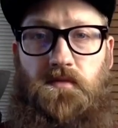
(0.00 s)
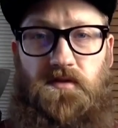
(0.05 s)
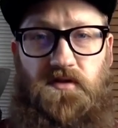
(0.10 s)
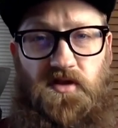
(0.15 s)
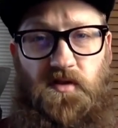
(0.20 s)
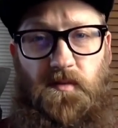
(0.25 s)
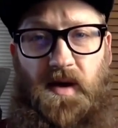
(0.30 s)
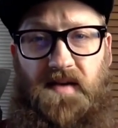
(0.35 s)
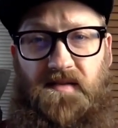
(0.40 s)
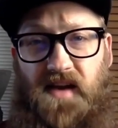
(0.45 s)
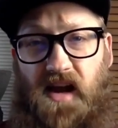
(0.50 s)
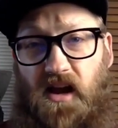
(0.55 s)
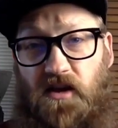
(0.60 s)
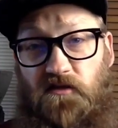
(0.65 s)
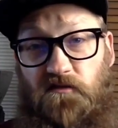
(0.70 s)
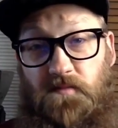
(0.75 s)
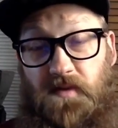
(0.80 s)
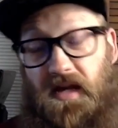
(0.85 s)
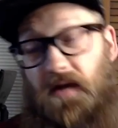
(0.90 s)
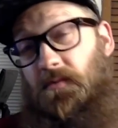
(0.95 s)
So by now
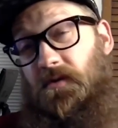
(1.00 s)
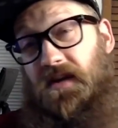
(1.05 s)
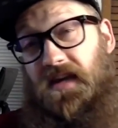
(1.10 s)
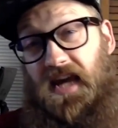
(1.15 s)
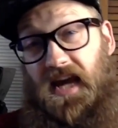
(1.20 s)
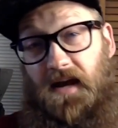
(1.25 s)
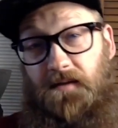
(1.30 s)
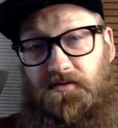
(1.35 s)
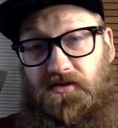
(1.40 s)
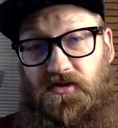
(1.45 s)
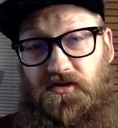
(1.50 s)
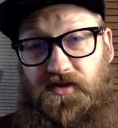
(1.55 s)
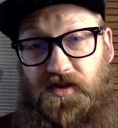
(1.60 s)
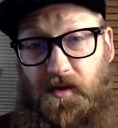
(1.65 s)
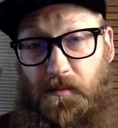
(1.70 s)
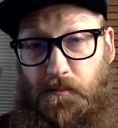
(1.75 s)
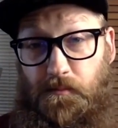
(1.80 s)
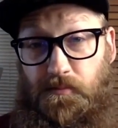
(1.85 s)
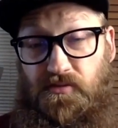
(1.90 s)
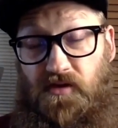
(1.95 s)
you've been able to capture
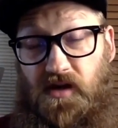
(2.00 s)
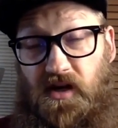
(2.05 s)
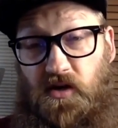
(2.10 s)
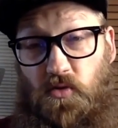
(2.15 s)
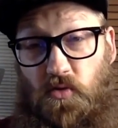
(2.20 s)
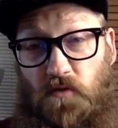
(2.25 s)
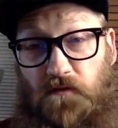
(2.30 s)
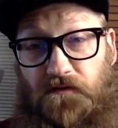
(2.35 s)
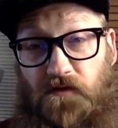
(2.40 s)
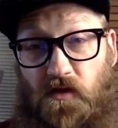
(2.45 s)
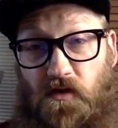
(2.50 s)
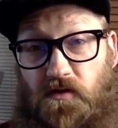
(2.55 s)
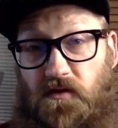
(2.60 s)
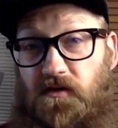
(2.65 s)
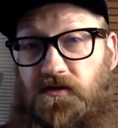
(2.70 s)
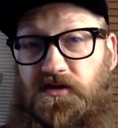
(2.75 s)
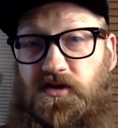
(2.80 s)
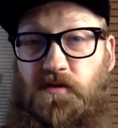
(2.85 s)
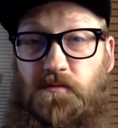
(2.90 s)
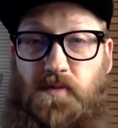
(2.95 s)
some pretty cool
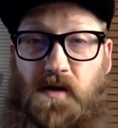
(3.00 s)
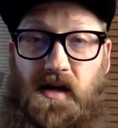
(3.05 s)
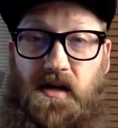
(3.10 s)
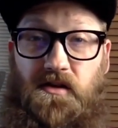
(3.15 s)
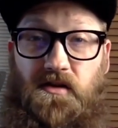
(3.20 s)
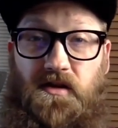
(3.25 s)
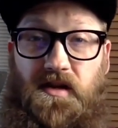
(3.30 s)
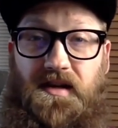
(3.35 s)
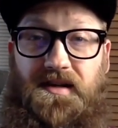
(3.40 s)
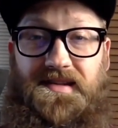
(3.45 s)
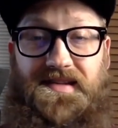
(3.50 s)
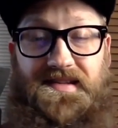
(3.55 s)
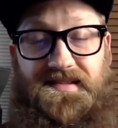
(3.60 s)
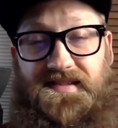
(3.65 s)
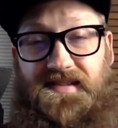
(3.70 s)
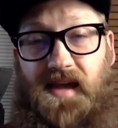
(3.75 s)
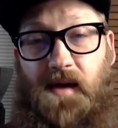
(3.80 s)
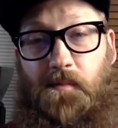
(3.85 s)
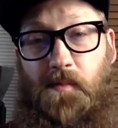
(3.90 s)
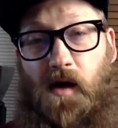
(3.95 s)
photos and you're probably looking to
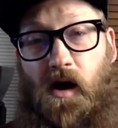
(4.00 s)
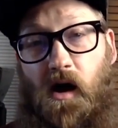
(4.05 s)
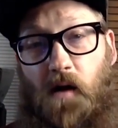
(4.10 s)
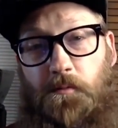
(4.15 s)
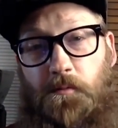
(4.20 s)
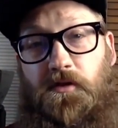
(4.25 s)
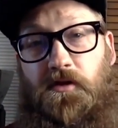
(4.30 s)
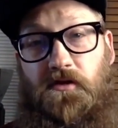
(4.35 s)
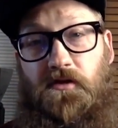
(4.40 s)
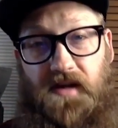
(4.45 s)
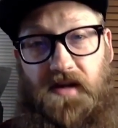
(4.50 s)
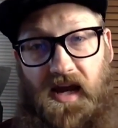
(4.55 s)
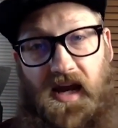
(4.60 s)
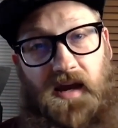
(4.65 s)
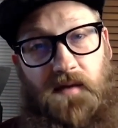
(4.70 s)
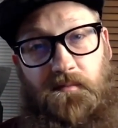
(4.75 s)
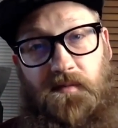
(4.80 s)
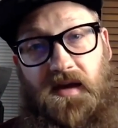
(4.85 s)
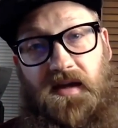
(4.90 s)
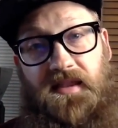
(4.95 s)
step up your game,